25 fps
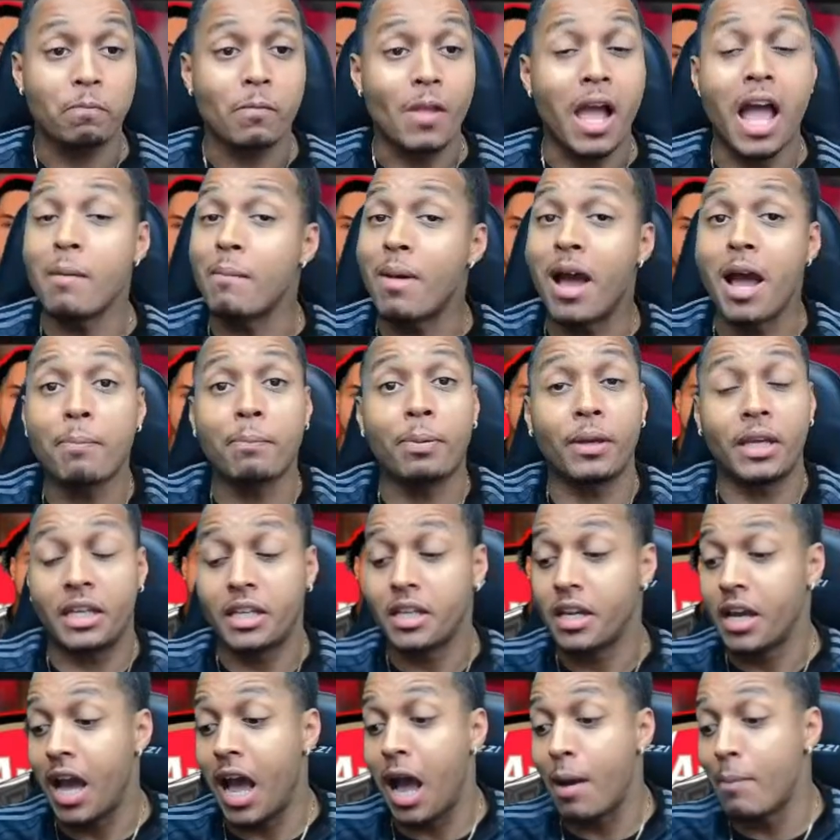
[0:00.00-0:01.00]
I'm
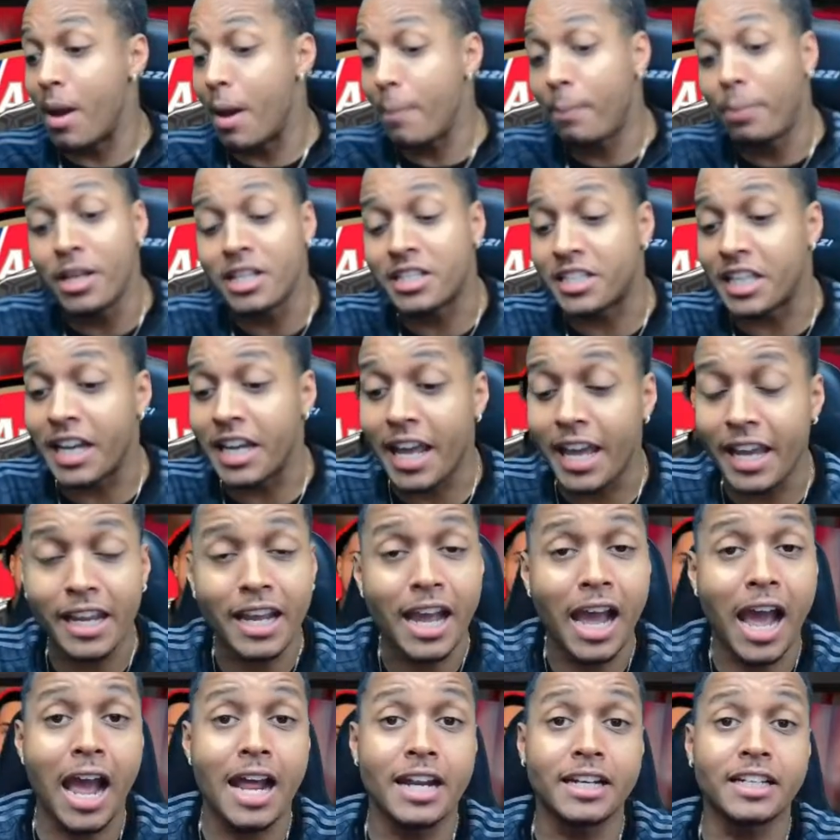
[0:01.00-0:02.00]
happy today.
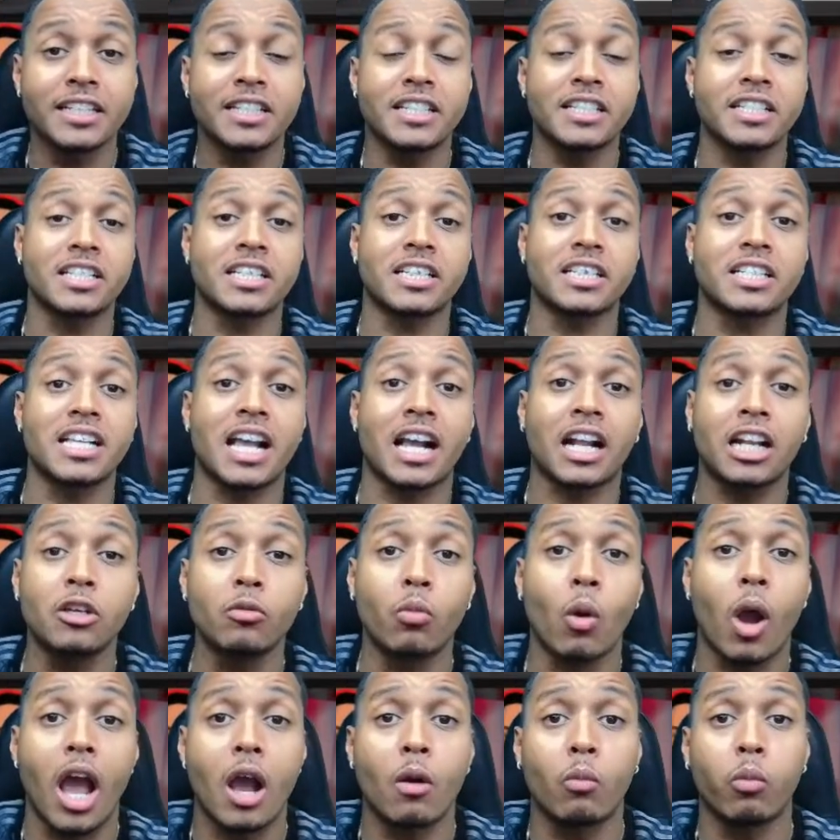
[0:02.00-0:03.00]
And this is exactly
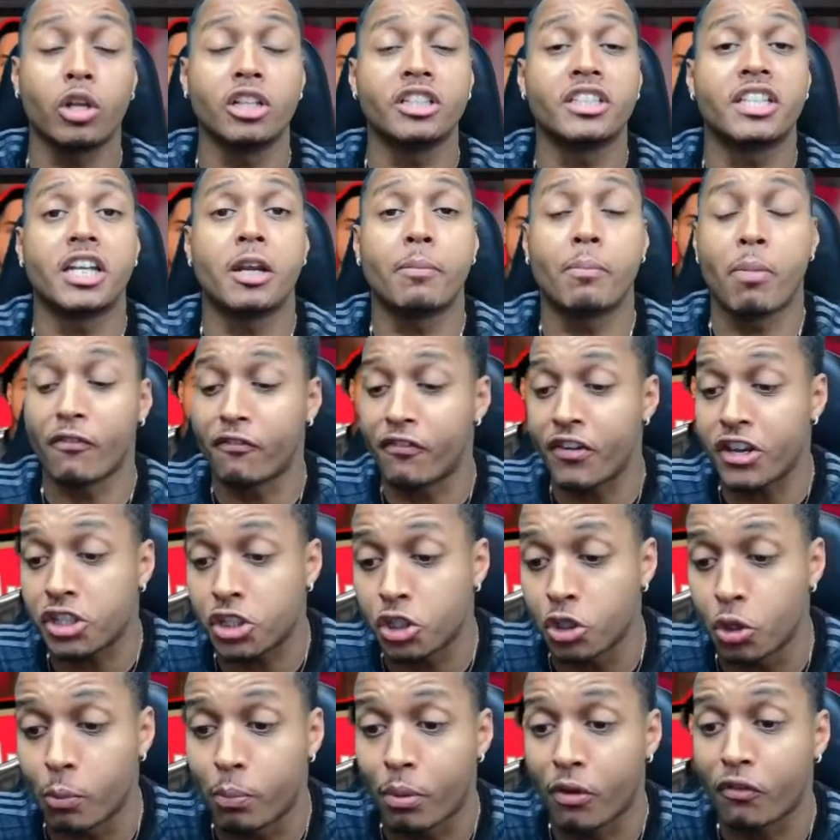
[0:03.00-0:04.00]
what I wanted. A
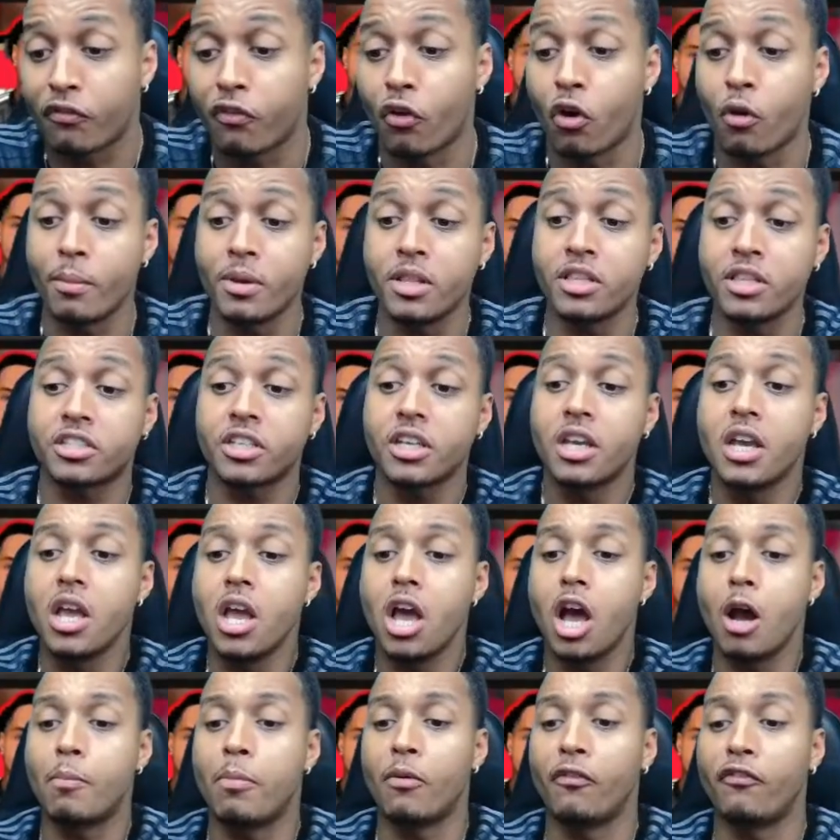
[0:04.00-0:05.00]
professional performance.
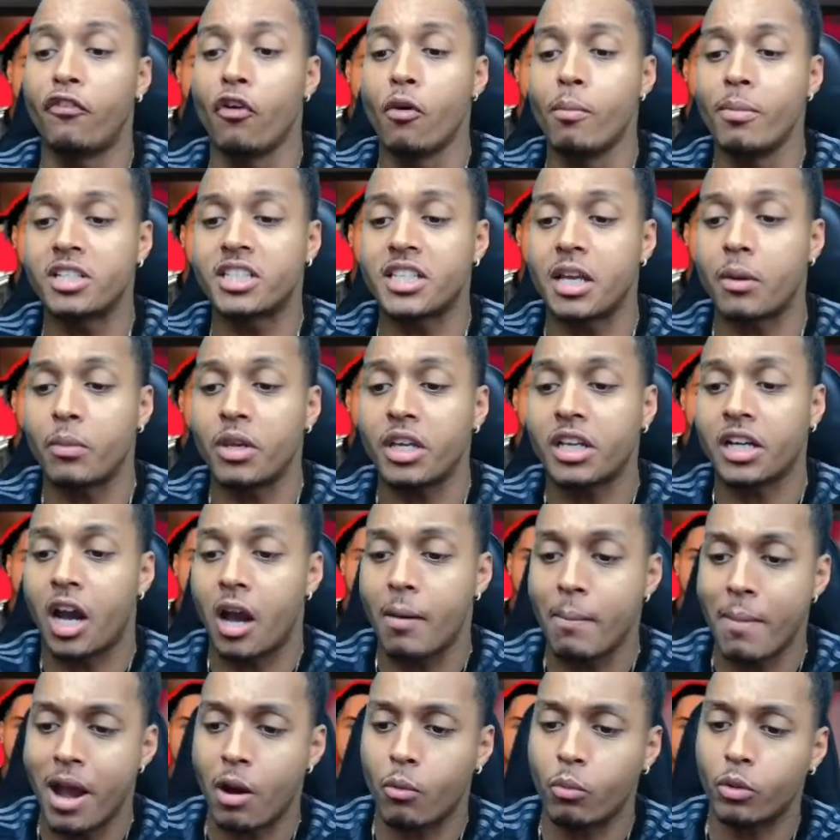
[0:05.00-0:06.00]
A performance that we
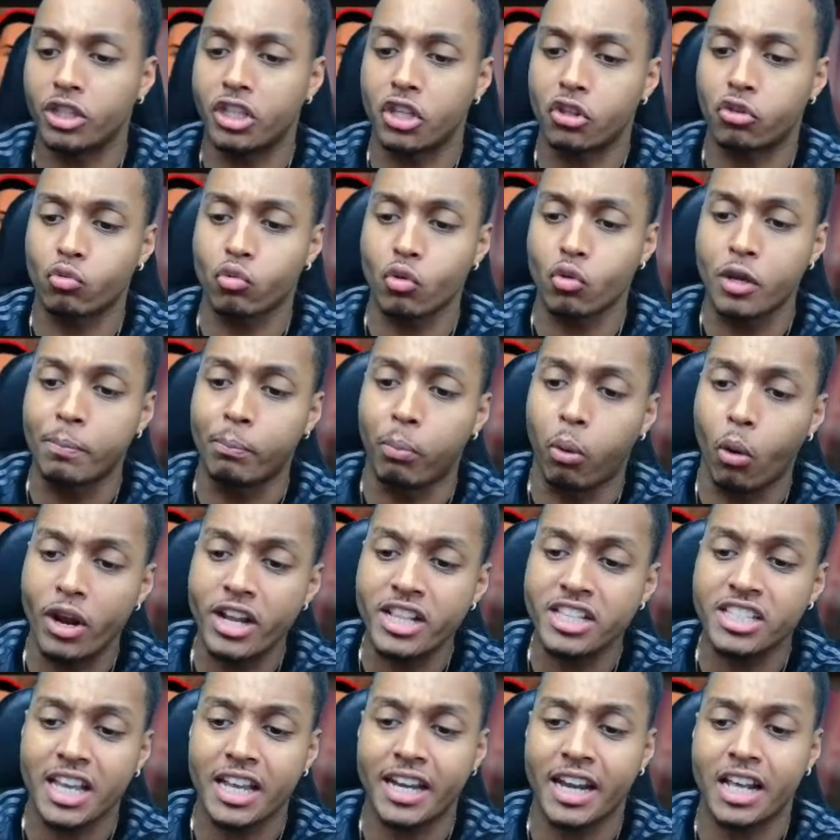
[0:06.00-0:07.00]
come out with the 3
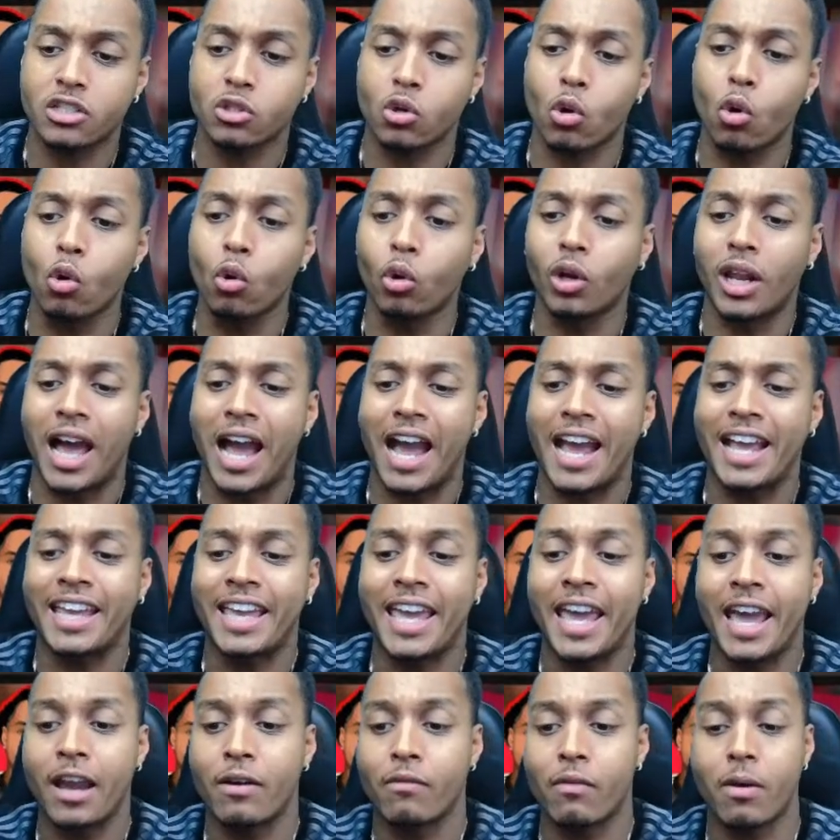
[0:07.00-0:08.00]
points. And that's all I
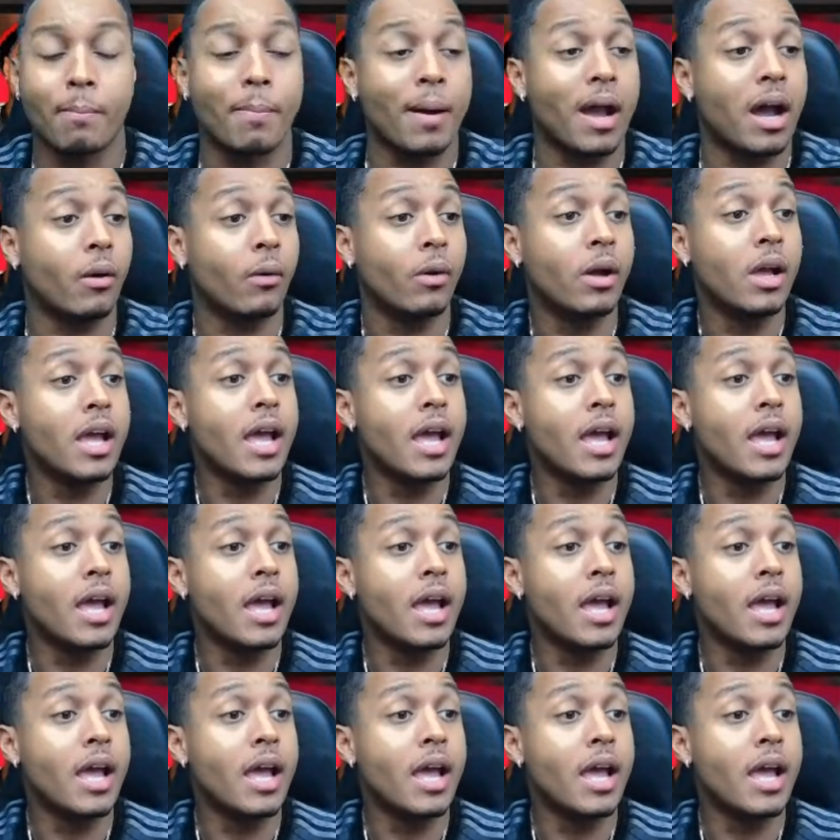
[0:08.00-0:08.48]
care about.